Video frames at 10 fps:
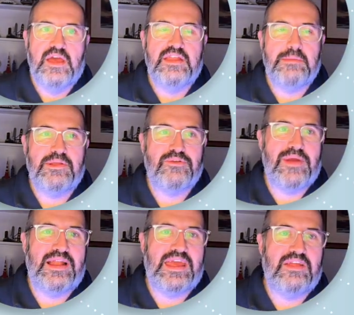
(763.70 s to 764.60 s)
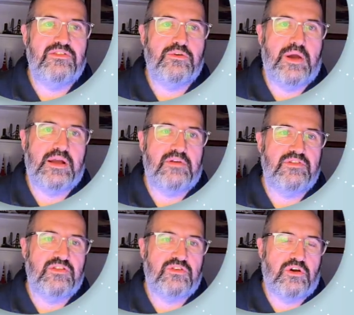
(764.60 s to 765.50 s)
take me directly into our
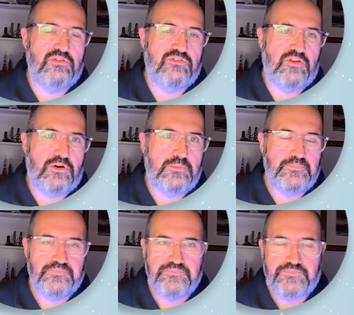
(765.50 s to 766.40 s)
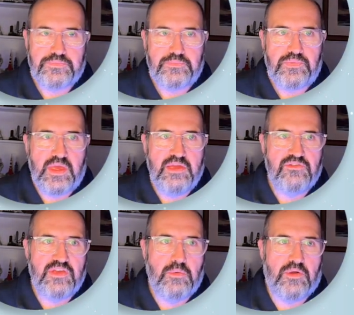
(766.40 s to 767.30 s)
governance console. You
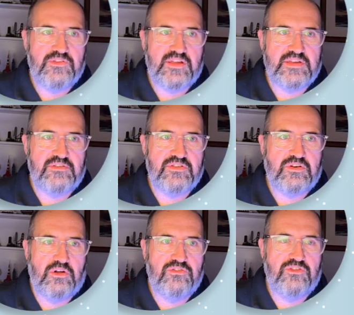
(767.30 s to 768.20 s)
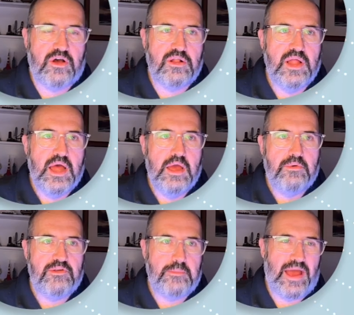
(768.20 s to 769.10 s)
see watsonx.governance console,
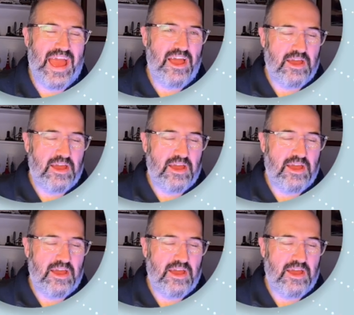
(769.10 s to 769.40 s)
which is my AI